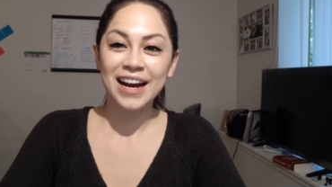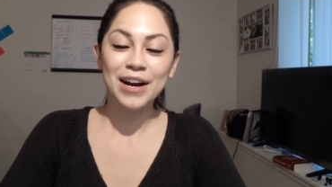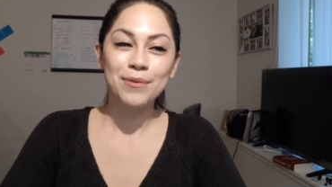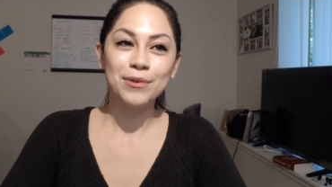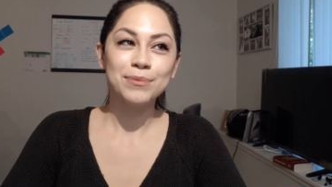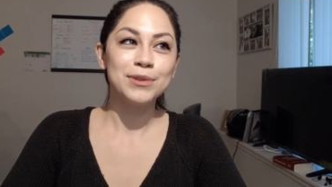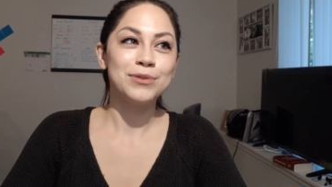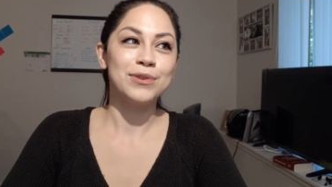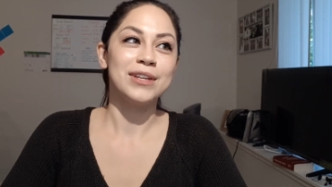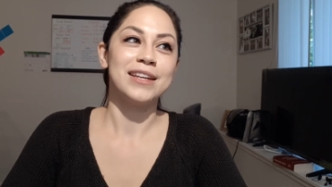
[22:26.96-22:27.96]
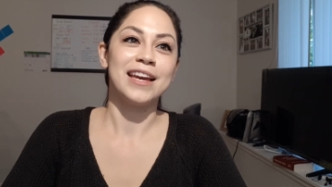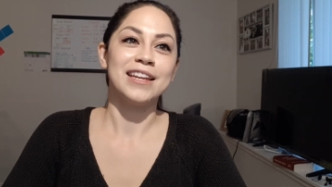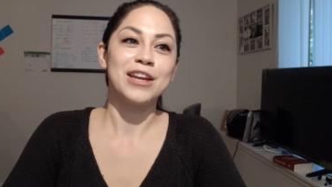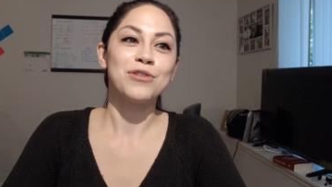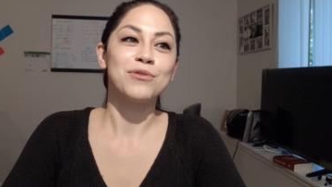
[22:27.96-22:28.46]
I will be doing
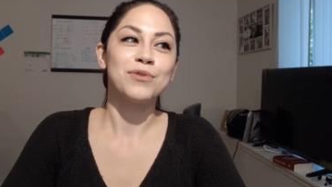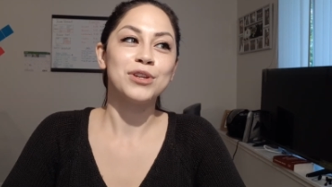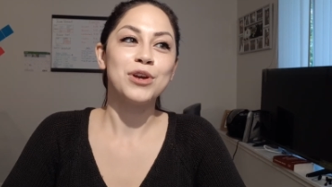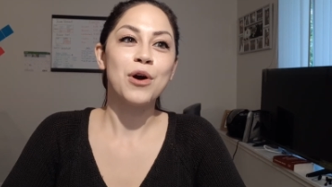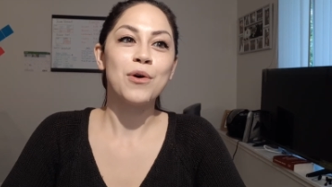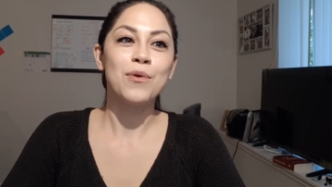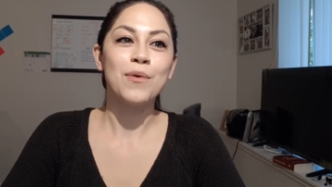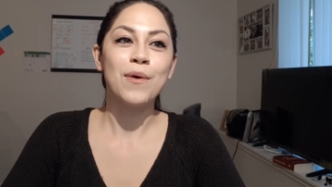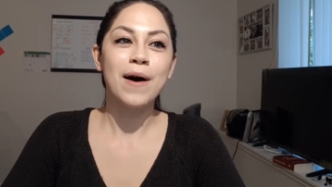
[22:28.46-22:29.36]
another video.